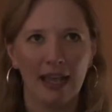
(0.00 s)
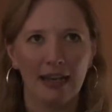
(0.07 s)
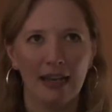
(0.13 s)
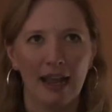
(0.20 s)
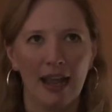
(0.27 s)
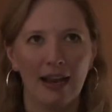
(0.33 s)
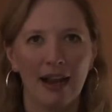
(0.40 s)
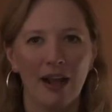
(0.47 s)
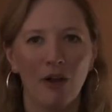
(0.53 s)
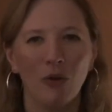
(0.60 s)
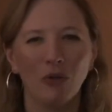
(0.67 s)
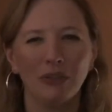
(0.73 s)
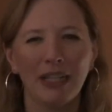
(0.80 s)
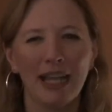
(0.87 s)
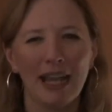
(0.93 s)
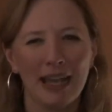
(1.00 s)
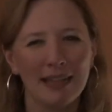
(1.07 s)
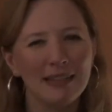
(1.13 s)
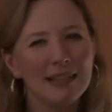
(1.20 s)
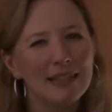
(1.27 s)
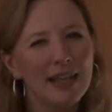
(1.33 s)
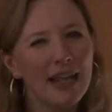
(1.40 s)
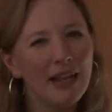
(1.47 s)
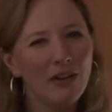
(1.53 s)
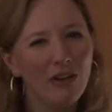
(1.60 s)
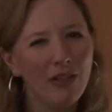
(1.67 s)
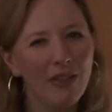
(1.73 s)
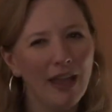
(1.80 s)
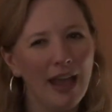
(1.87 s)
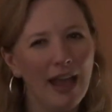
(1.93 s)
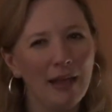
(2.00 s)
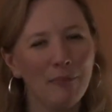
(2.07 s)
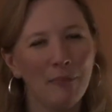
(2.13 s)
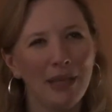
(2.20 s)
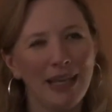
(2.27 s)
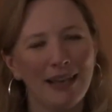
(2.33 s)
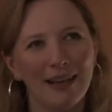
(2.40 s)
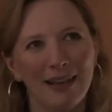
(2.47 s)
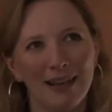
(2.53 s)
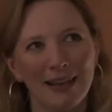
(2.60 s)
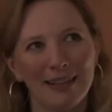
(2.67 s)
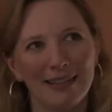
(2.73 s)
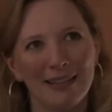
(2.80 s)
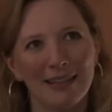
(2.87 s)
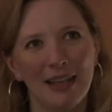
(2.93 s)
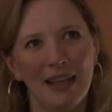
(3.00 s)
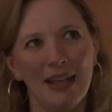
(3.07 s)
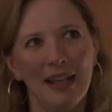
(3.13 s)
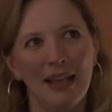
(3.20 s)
And, and I only hesitate on that because